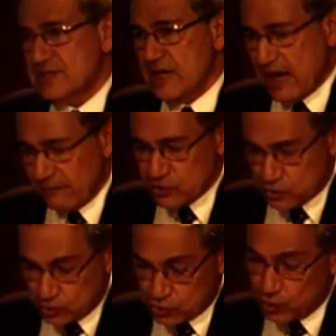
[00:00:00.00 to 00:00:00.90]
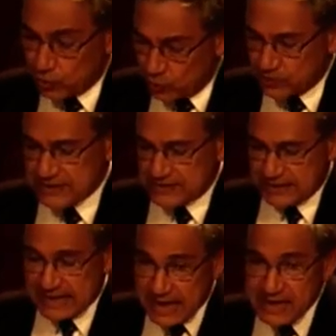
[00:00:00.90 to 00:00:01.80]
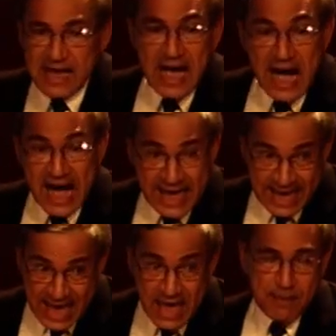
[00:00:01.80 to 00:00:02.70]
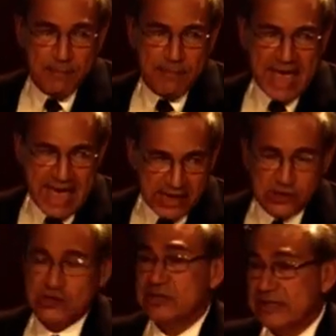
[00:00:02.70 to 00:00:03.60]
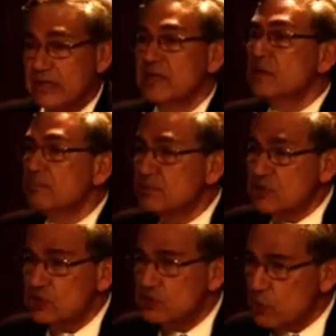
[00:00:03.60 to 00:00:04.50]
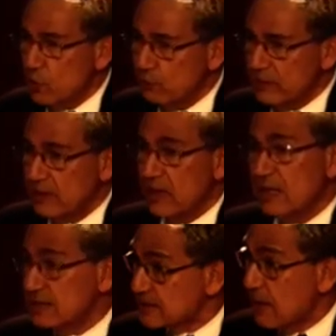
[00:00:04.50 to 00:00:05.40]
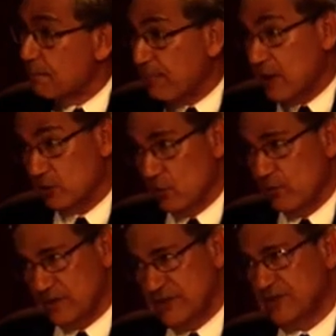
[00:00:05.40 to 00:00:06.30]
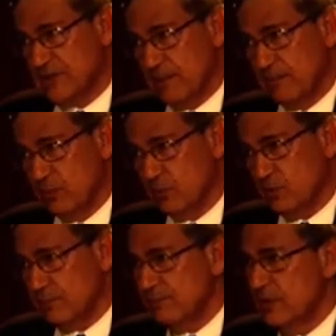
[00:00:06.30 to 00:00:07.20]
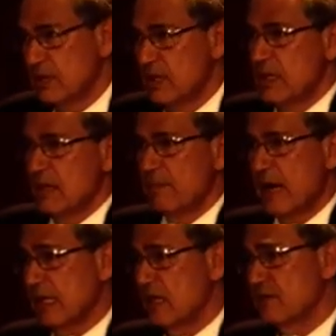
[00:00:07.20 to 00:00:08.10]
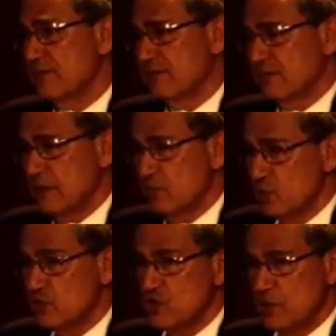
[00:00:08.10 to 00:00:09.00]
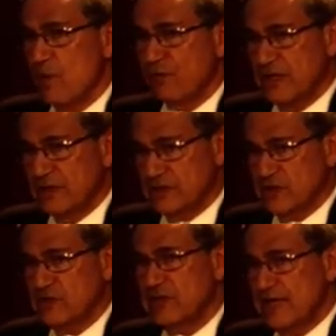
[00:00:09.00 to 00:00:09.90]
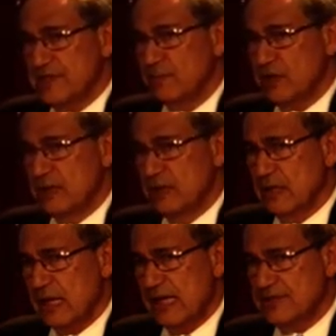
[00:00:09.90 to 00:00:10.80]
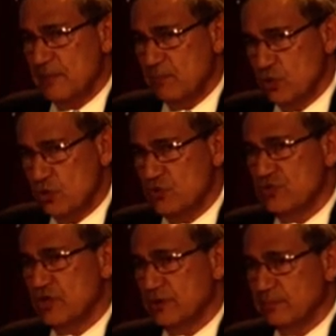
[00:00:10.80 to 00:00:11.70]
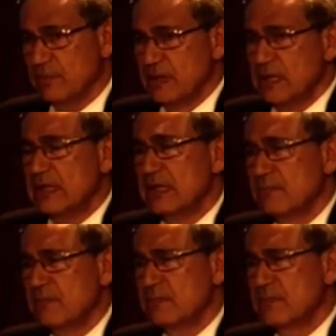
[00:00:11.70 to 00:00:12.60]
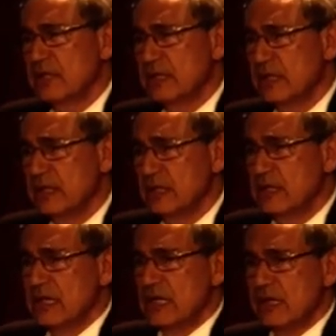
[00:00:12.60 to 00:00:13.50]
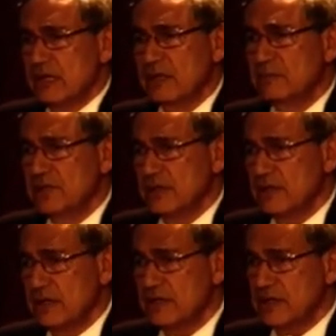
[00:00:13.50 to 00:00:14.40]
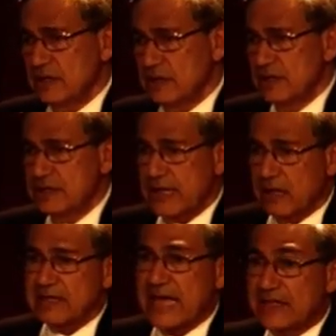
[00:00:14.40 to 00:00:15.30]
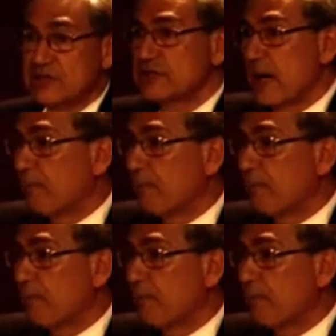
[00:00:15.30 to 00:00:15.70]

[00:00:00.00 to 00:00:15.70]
I was also noticing that I am actually preserving some part of Istanbul. If the Museum of Innocence as a museum is a gathered up